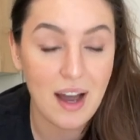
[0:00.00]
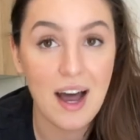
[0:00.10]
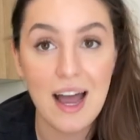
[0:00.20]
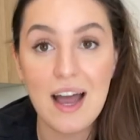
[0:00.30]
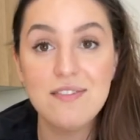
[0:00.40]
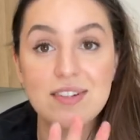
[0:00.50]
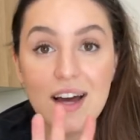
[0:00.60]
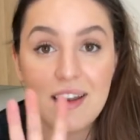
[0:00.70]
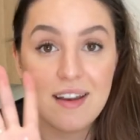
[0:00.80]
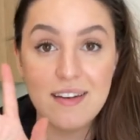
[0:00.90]
I have
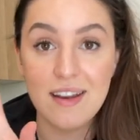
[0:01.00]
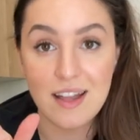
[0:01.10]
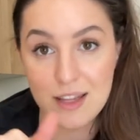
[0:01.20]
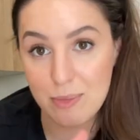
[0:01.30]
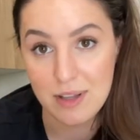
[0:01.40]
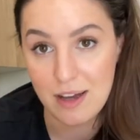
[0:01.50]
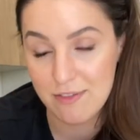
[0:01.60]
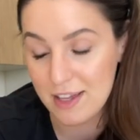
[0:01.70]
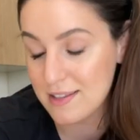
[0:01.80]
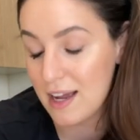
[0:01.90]
done nothing but love
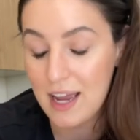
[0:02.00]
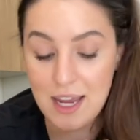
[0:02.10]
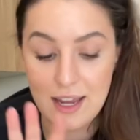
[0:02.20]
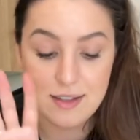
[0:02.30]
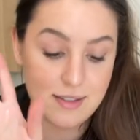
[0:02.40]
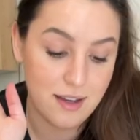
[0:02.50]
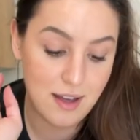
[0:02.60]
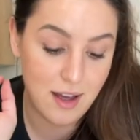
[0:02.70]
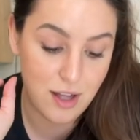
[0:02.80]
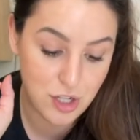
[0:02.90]
this. Like it is
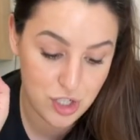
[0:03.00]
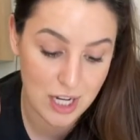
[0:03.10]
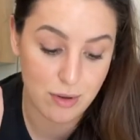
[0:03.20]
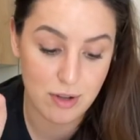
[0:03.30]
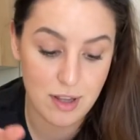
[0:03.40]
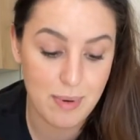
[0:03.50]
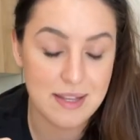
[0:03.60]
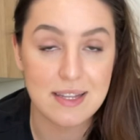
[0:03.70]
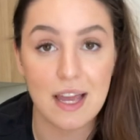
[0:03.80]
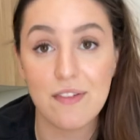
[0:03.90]
genuinely the best
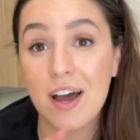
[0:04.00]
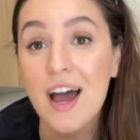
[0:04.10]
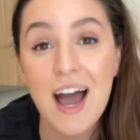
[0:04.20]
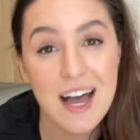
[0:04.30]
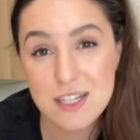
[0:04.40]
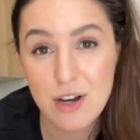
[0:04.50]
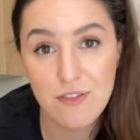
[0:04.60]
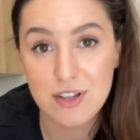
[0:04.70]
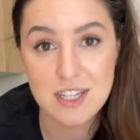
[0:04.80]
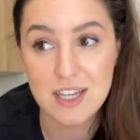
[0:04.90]
thing ever. I still have
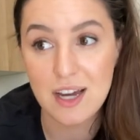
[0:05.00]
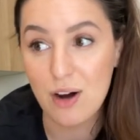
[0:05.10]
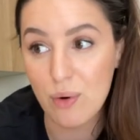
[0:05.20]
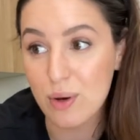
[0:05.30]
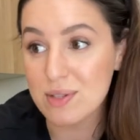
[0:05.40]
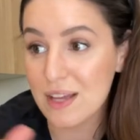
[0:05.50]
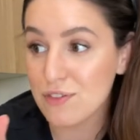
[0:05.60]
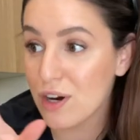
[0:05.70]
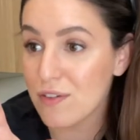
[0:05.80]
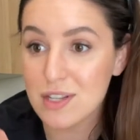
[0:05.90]
lots of the oils left
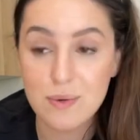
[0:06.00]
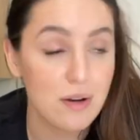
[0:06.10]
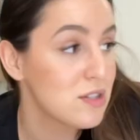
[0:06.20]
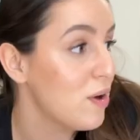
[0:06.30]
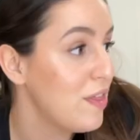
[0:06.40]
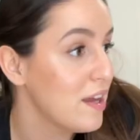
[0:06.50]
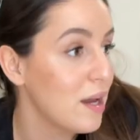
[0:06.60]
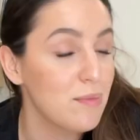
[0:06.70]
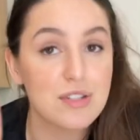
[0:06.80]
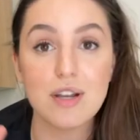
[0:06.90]
over as well, so I think I'm
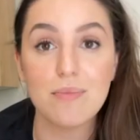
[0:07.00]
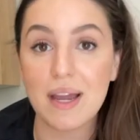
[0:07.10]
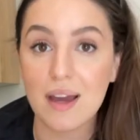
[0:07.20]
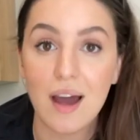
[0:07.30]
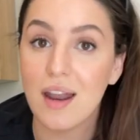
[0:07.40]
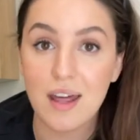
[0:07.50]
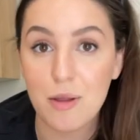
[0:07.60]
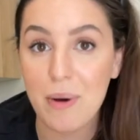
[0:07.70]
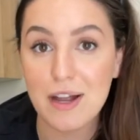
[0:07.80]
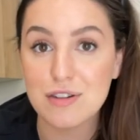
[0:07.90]
just gonna make another
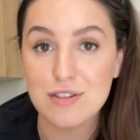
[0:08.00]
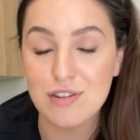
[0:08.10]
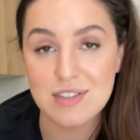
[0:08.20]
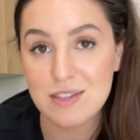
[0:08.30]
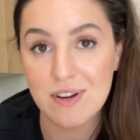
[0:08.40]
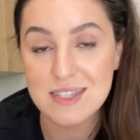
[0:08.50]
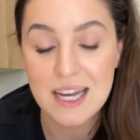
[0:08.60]
batch as soon as this runs